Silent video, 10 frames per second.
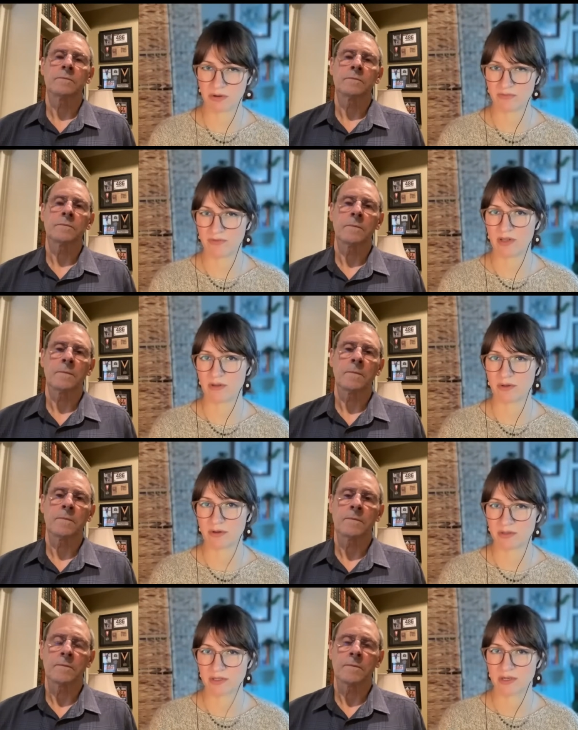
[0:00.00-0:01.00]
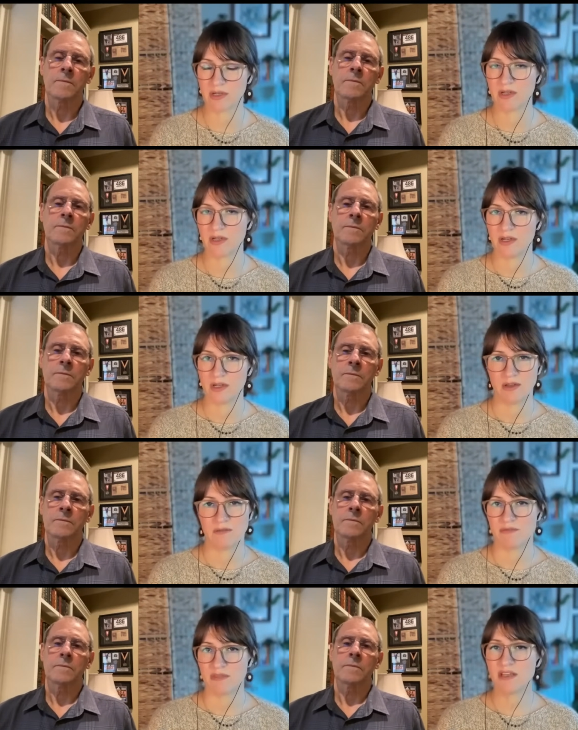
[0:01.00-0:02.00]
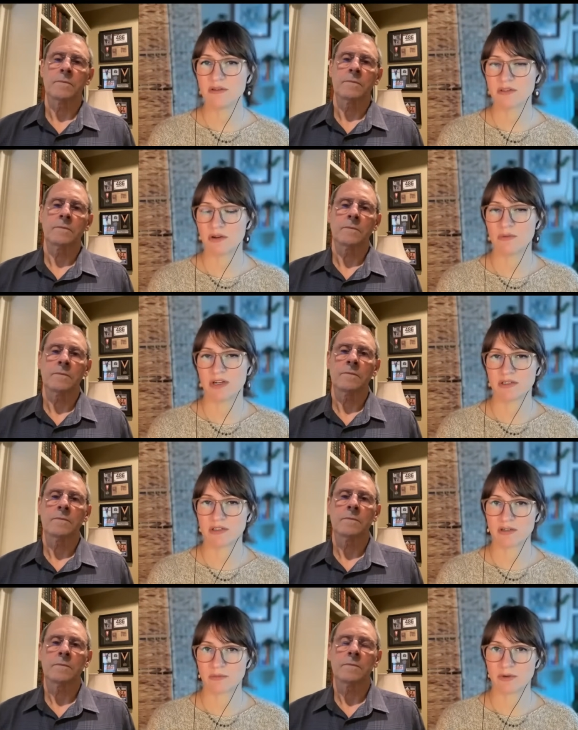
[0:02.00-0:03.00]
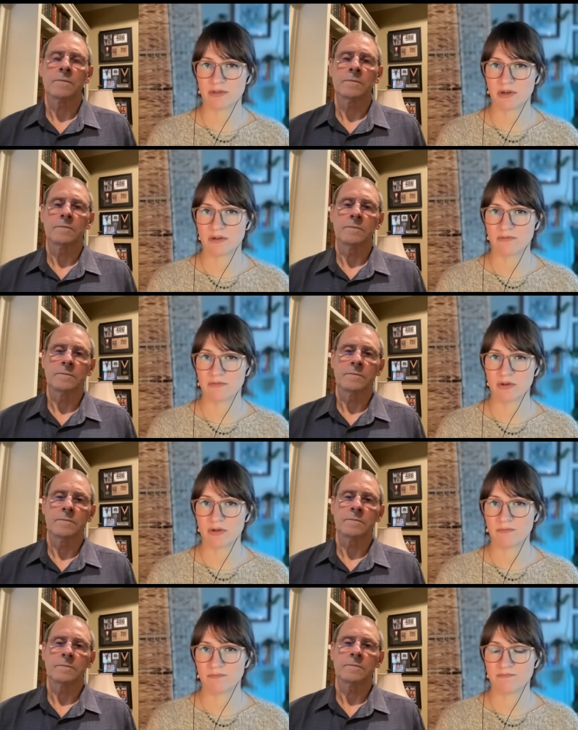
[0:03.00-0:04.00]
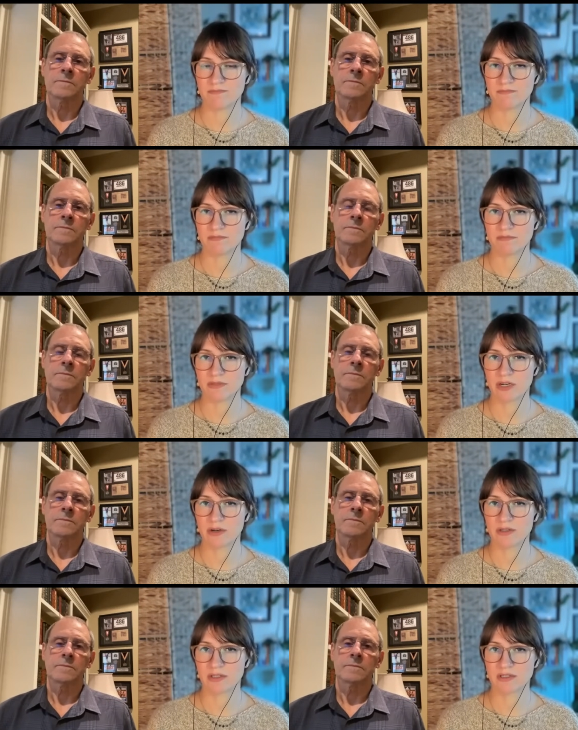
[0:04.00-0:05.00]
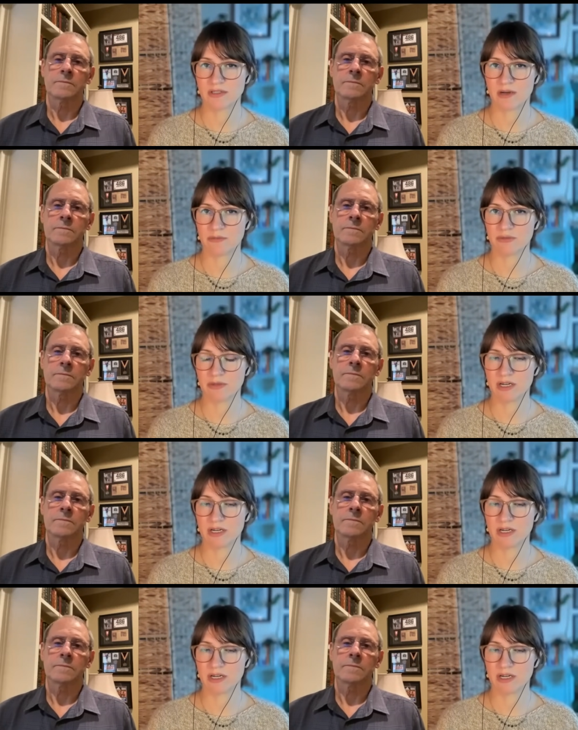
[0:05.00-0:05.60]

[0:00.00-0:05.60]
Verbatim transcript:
Speaker 1: can follow those. Thank you so much, Dr. Bosshardt, for sharing this time with me